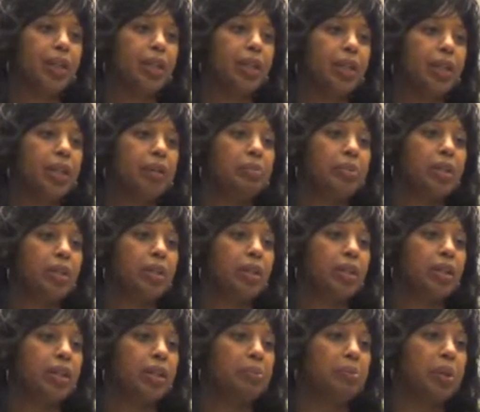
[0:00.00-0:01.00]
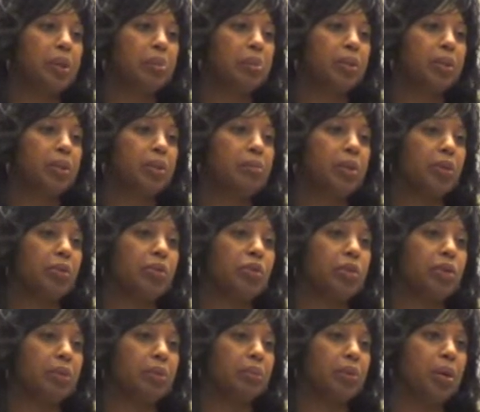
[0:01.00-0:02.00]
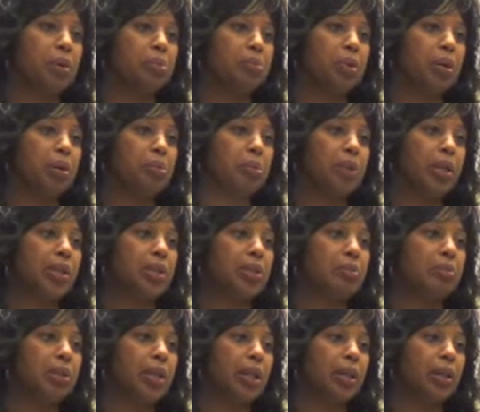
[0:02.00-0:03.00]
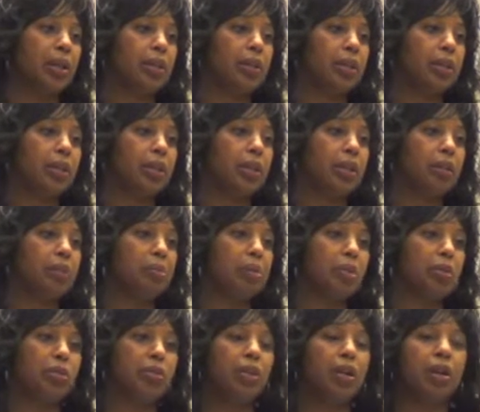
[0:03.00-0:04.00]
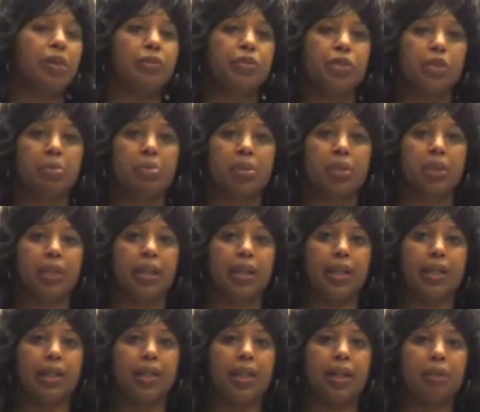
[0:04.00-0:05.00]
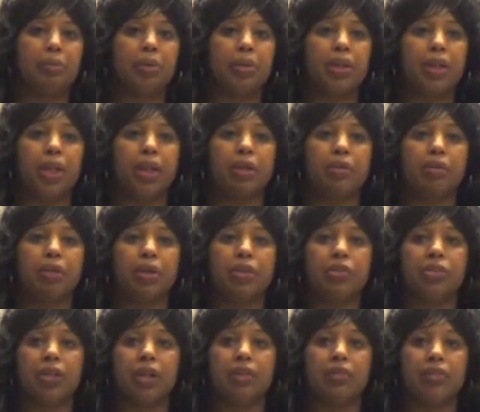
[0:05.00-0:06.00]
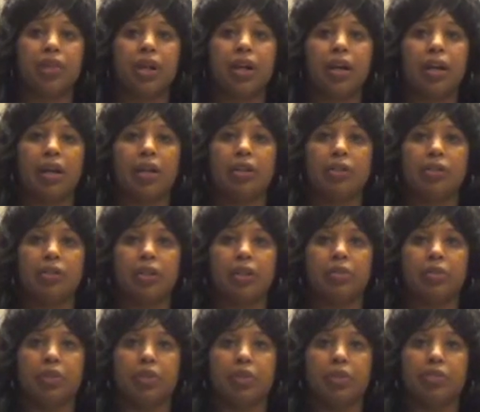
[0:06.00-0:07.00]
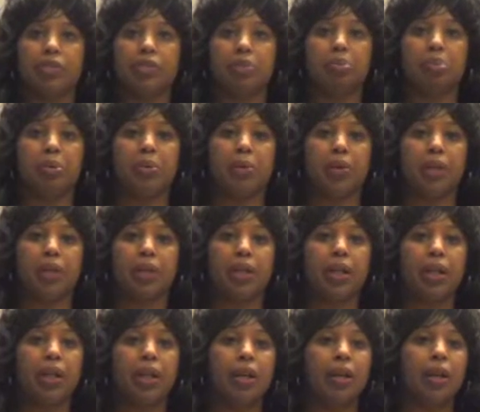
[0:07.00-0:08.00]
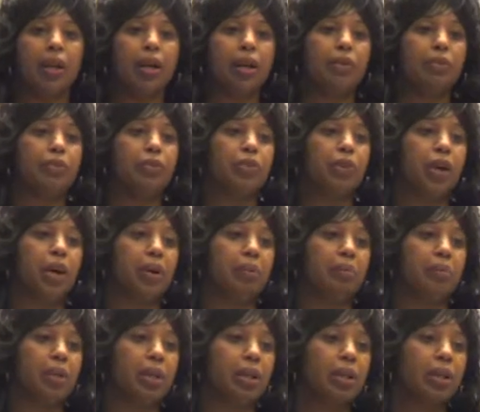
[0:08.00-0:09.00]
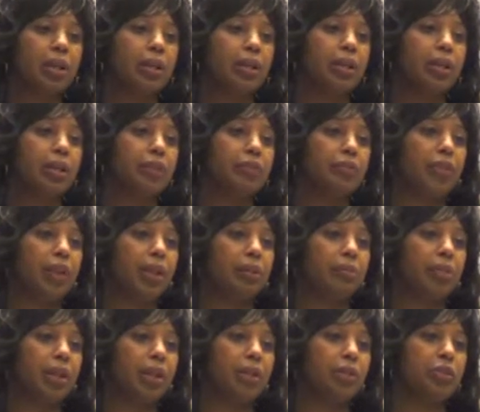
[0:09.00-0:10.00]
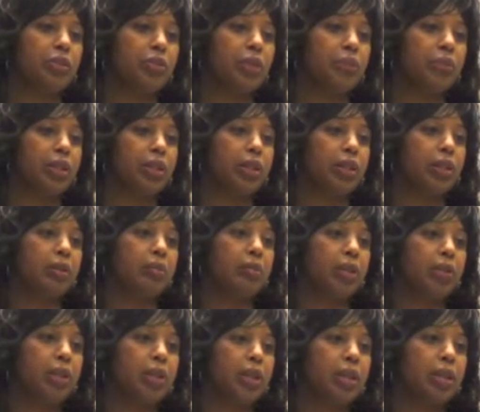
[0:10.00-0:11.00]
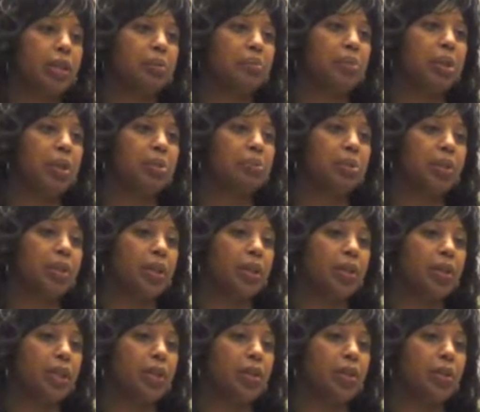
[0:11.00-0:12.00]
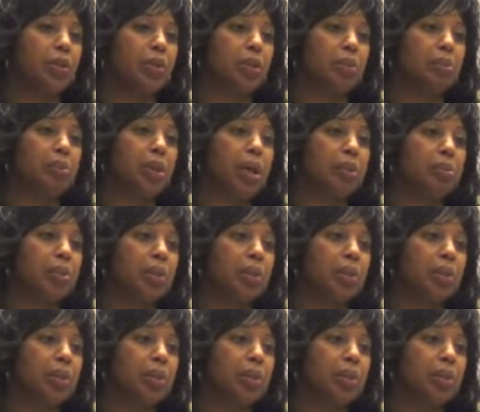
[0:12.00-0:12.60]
In the community that people are most appropriate to be in, that they're most comfortable in, where they can receive the highest level of support from their families, from their community, the people that they know, the